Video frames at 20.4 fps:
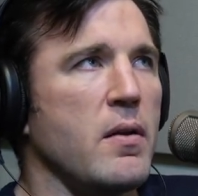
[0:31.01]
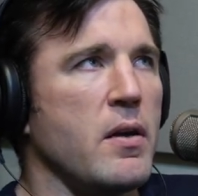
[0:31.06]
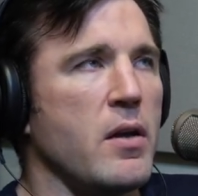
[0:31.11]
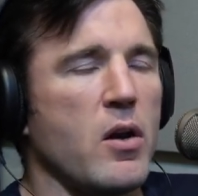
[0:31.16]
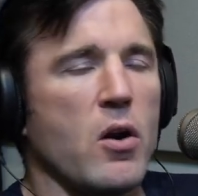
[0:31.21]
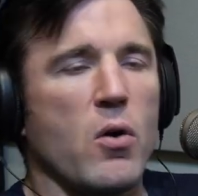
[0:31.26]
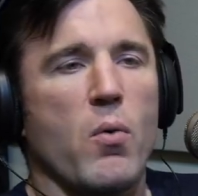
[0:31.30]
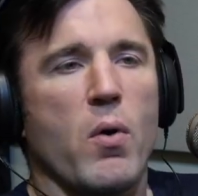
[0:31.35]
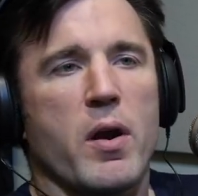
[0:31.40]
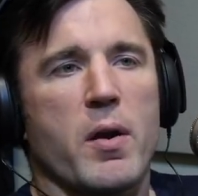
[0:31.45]

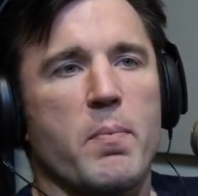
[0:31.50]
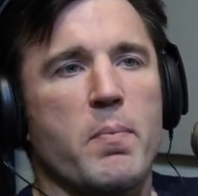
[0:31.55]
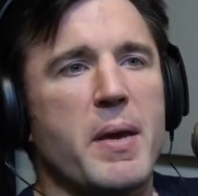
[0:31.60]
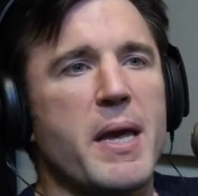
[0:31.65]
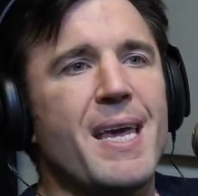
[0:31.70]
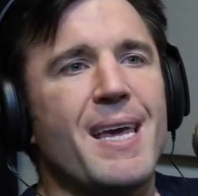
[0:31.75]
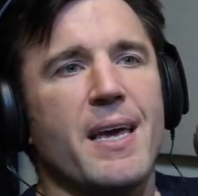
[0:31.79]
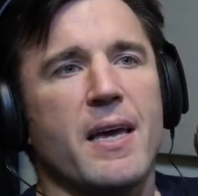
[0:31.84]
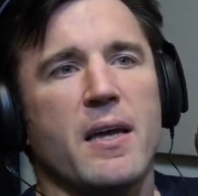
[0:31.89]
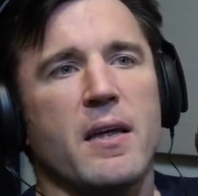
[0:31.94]
You don't want to
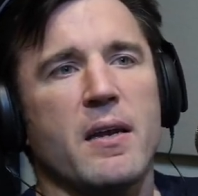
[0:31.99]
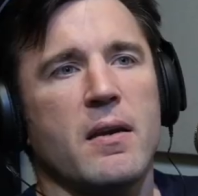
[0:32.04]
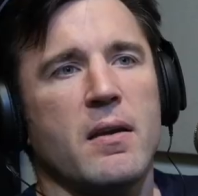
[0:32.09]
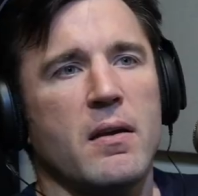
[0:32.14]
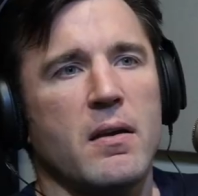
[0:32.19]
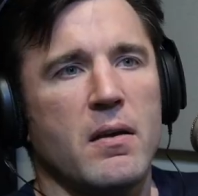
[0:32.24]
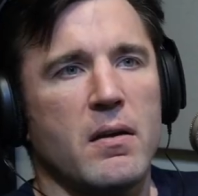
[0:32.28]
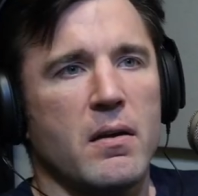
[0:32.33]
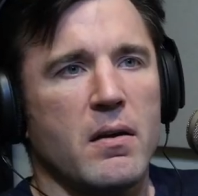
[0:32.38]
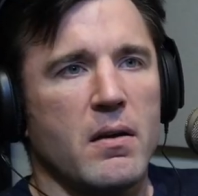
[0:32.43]
be
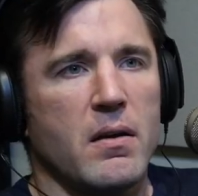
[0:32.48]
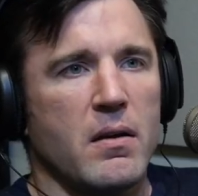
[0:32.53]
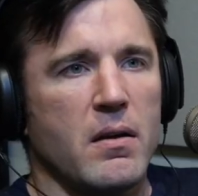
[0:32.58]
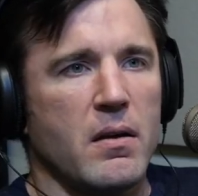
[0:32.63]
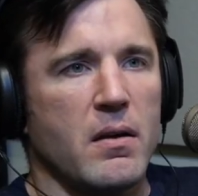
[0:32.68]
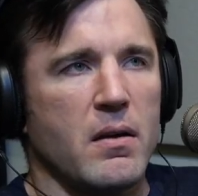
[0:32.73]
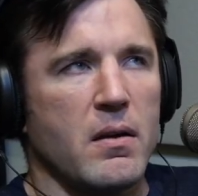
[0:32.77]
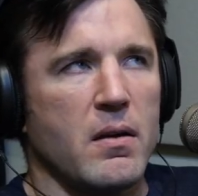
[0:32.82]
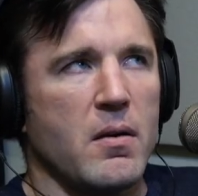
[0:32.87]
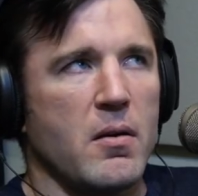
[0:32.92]
in,
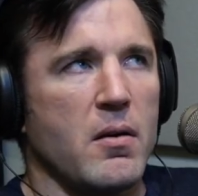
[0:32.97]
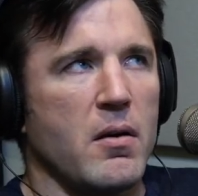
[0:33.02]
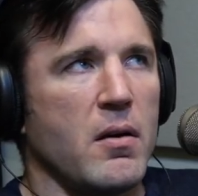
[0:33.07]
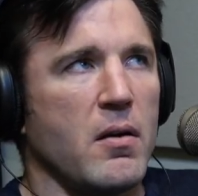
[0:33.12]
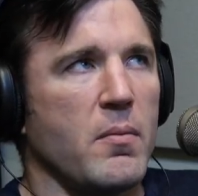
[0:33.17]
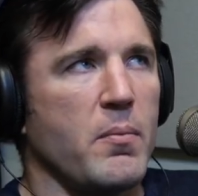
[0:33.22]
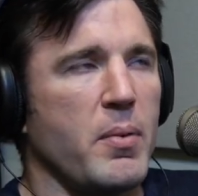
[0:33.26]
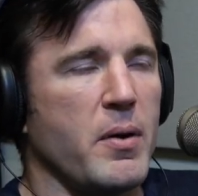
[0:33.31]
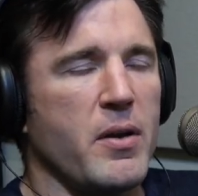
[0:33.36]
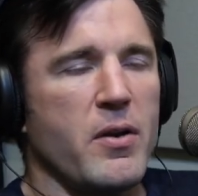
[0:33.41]

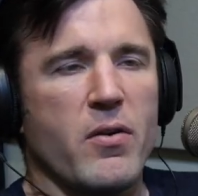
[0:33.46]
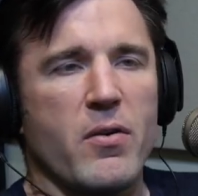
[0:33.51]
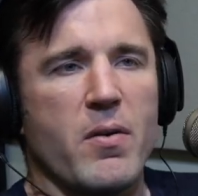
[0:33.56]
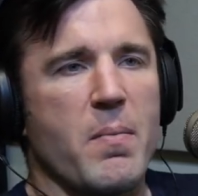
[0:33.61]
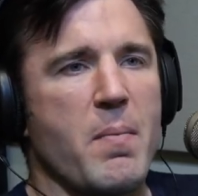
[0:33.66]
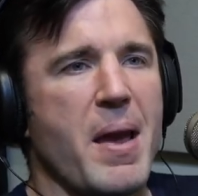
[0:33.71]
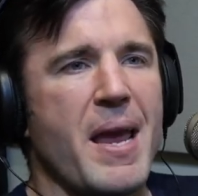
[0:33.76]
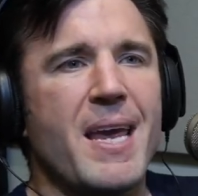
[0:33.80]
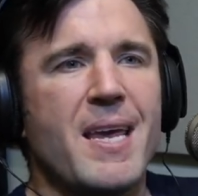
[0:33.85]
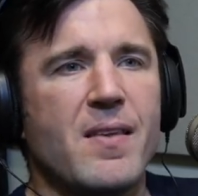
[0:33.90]
but you're
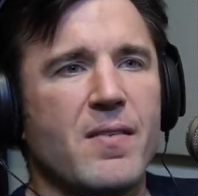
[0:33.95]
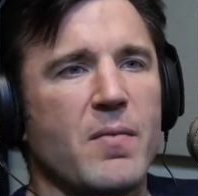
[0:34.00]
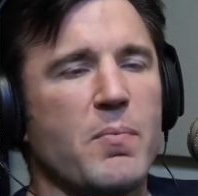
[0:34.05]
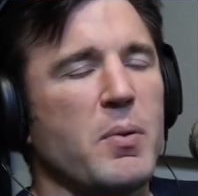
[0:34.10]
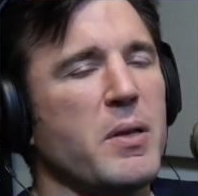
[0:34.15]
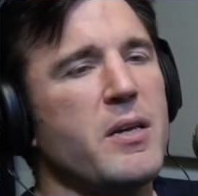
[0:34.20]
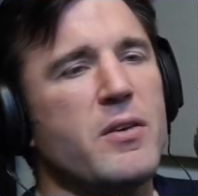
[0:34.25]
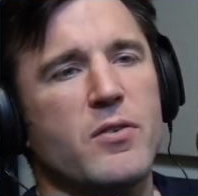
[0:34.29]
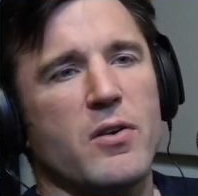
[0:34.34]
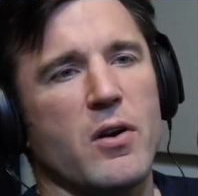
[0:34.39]

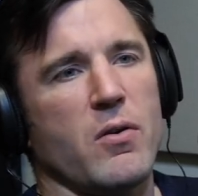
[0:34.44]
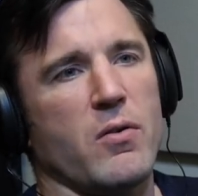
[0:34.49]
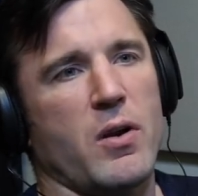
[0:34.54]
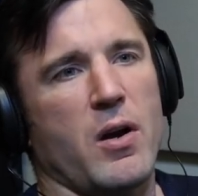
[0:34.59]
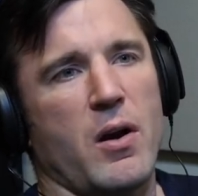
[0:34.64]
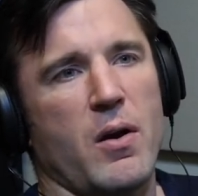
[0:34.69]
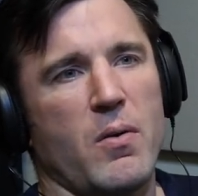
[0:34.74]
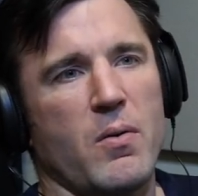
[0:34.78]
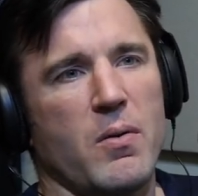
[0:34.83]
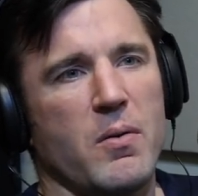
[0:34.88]
amazing. Please don't
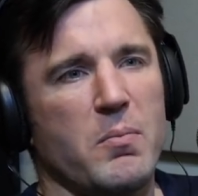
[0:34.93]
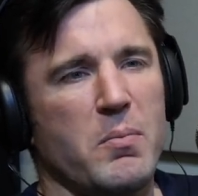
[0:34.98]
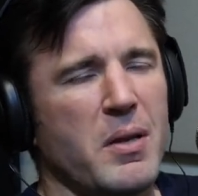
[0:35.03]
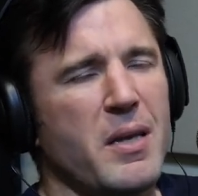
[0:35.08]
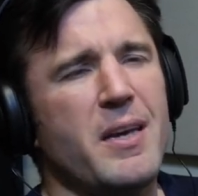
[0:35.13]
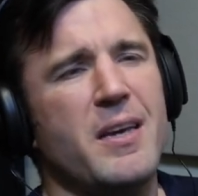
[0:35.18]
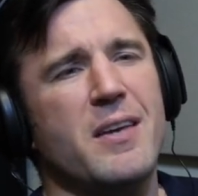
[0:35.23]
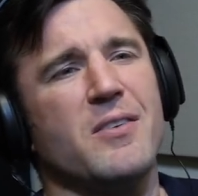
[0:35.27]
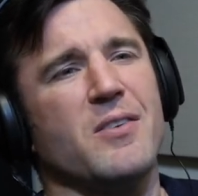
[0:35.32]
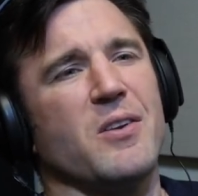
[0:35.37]
go.
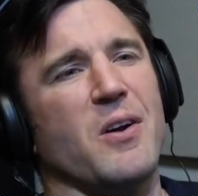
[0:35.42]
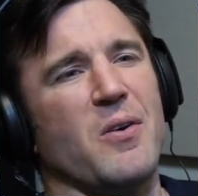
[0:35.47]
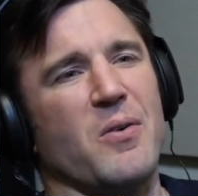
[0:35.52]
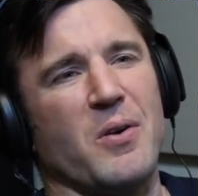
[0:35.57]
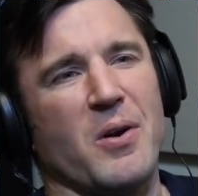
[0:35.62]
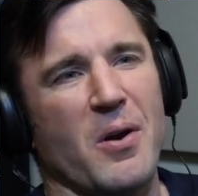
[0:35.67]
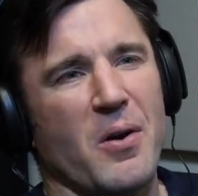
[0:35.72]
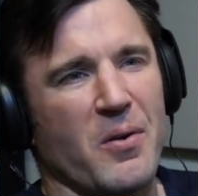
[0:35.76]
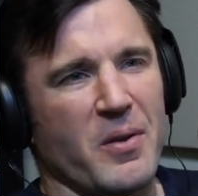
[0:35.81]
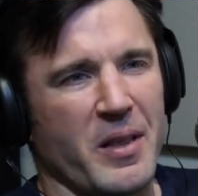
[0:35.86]
Please
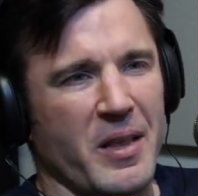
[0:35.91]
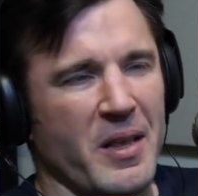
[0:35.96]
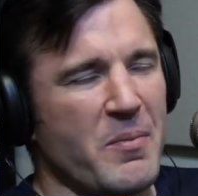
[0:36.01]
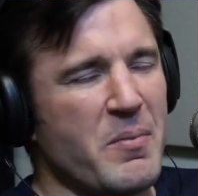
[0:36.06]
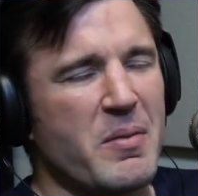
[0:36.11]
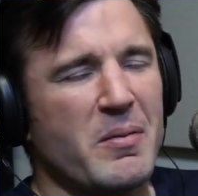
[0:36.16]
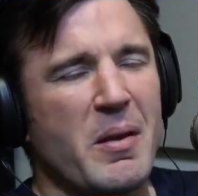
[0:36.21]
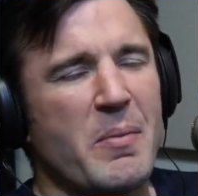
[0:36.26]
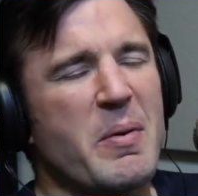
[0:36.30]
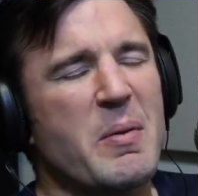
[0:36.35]
don't go.
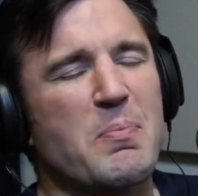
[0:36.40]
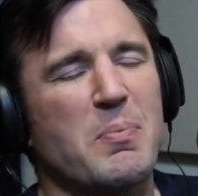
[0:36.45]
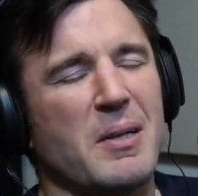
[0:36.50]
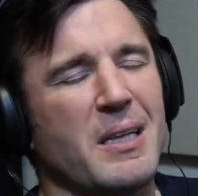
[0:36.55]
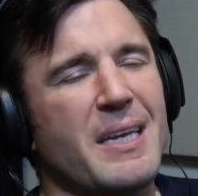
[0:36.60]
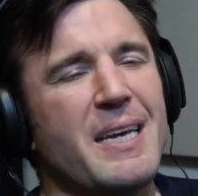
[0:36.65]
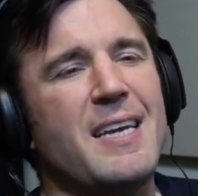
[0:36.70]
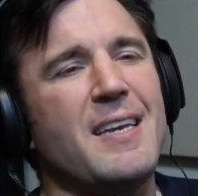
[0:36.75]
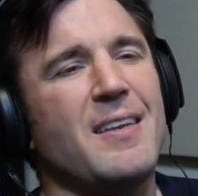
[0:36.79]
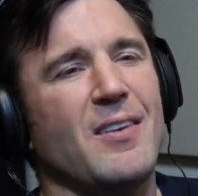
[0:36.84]
Let me
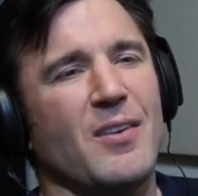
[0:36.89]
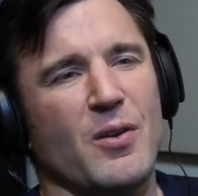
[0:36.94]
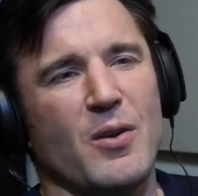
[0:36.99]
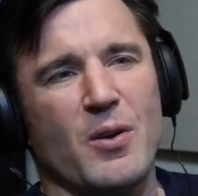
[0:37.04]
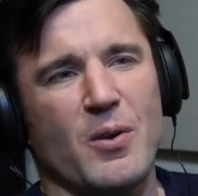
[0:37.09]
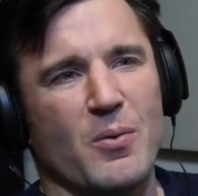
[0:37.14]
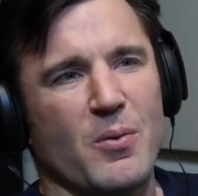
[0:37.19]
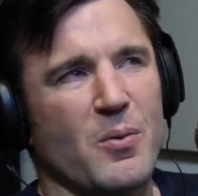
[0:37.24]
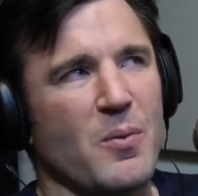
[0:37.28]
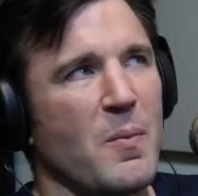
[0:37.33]
plead to
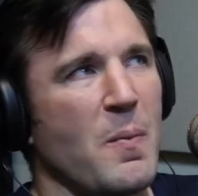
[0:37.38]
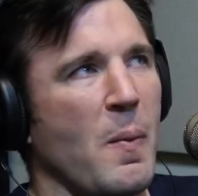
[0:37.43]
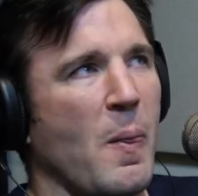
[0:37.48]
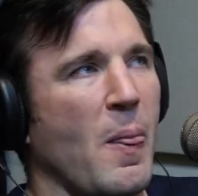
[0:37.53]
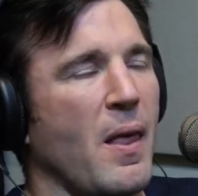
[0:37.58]
you.